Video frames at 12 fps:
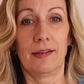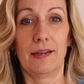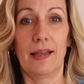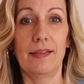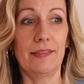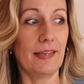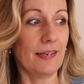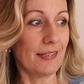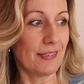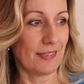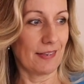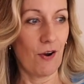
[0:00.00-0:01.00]
And then
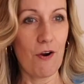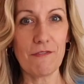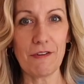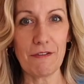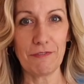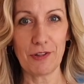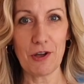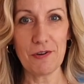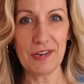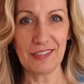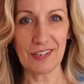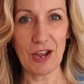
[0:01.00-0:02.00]
it's
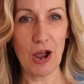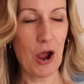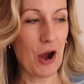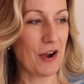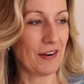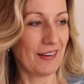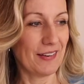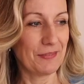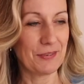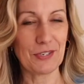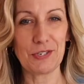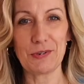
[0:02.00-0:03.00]
overflowing the car and
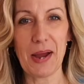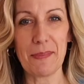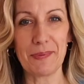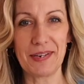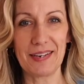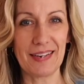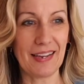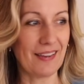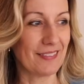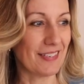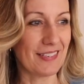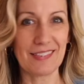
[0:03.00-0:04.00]
we're strapping it down.
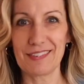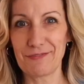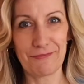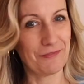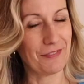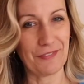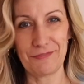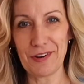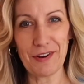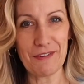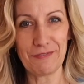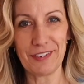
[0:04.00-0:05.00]
This is a
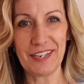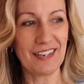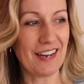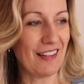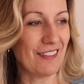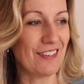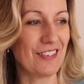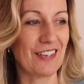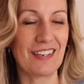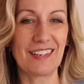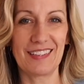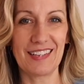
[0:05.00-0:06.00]
very funny analogy.
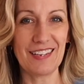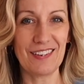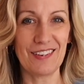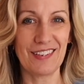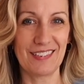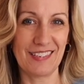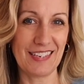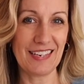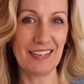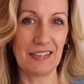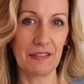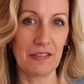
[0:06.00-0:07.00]
I think you can
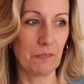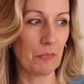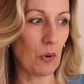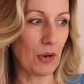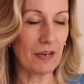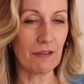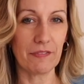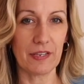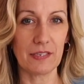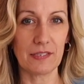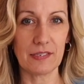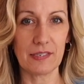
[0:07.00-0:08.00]
see the point of
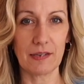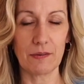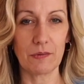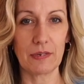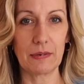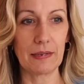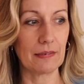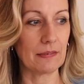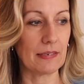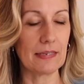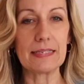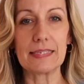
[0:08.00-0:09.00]
this is that
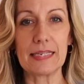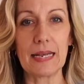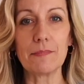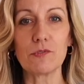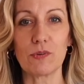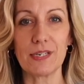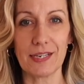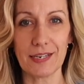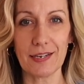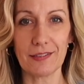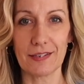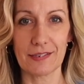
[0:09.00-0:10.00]
it seems
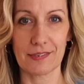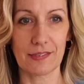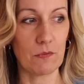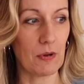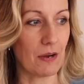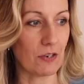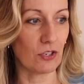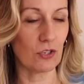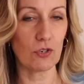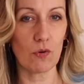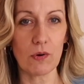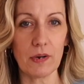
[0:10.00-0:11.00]
ridiculous that we are
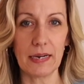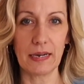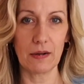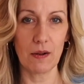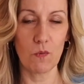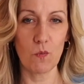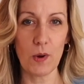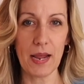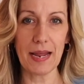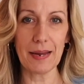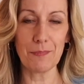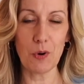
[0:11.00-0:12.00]
storing
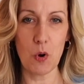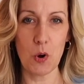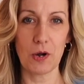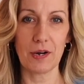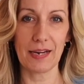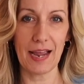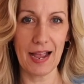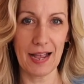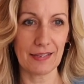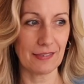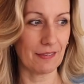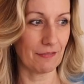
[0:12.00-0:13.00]
way more
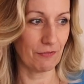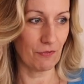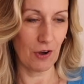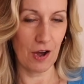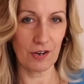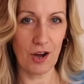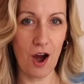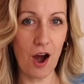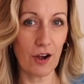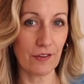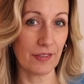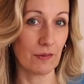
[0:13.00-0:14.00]
gas for our
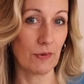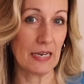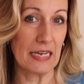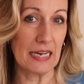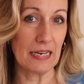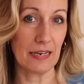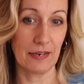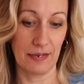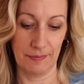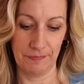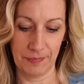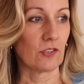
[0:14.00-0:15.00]
car than we needed.
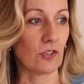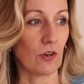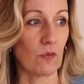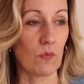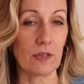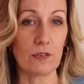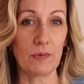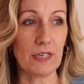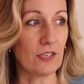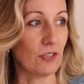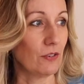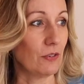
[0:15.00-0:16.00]
So what
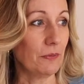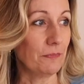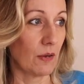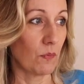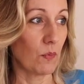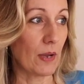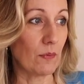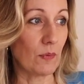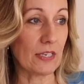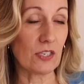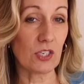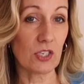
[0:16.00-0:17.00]
do? When we
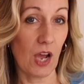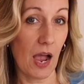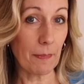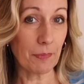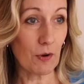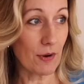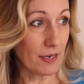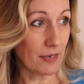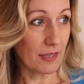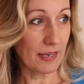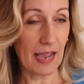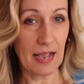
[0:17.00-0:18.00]
stop going to
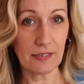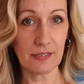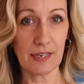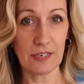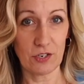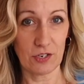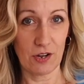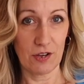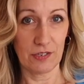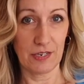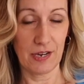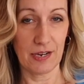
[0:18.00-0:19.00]
the gas station all
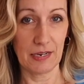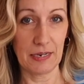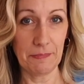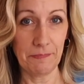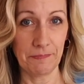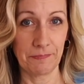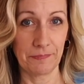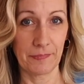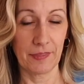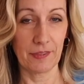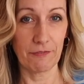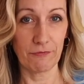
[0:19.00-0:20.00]
the time,
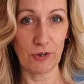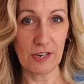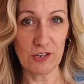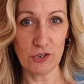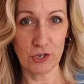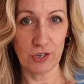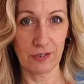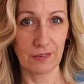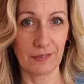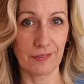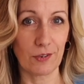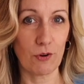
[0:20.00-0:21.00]
the fridge,
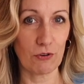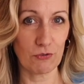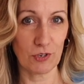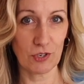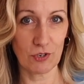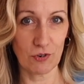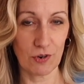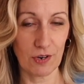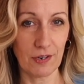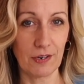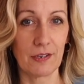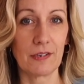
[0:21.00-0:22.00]
the grocery
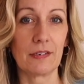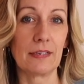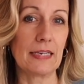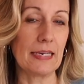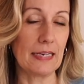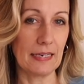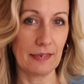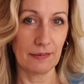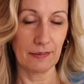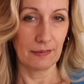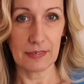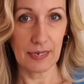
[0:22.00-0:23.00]
store, eating
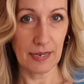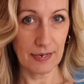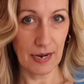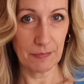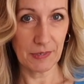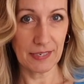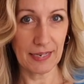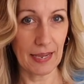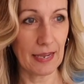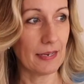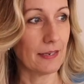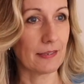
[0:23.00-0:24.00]
10 times a
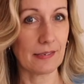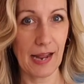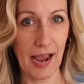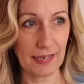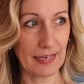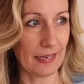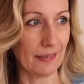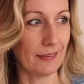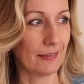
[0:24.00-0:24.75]
day, snacking,